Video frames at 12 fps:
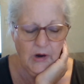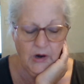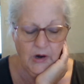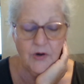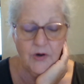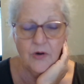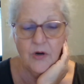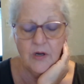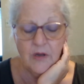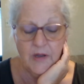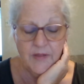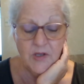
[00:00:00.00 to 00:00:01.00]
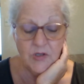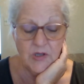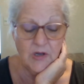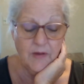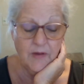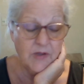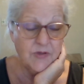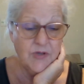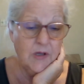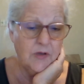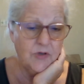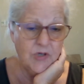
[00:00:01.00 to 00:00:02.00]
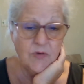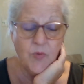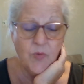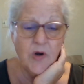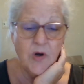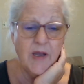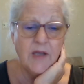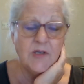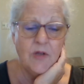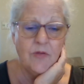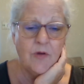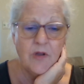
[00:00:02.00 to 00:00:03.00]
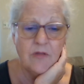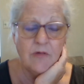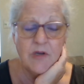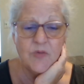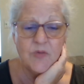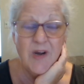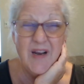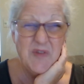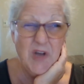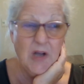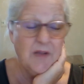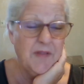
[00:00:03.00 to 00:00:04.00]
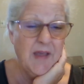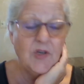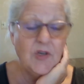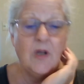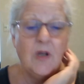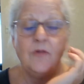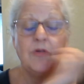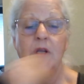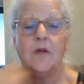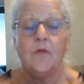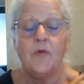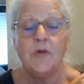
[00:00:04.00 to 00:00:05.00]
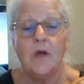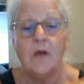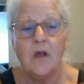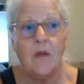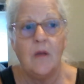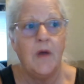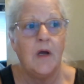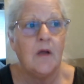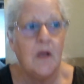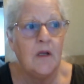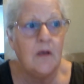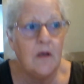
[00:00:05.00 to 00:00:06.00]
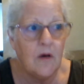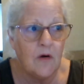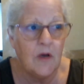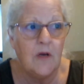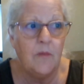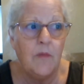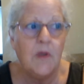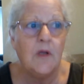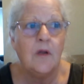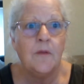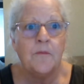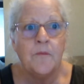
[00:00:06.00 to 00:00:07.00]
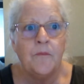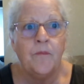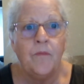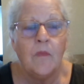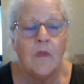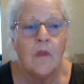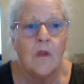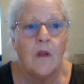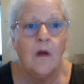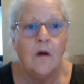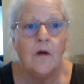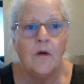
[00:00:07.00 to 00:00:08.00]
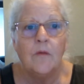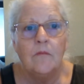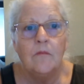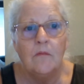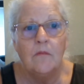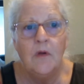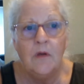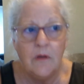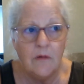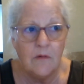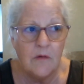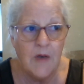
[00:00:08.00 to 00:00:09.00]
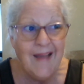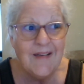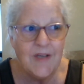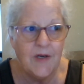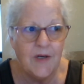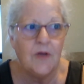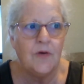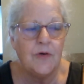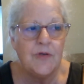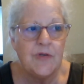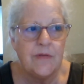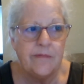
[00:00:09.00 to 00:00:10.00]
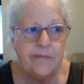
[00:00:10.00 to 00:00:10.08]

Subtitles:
And like I said, she was born in 1933. So we're not even talking the 1800s here. We're talking about in the early to mid 1900s.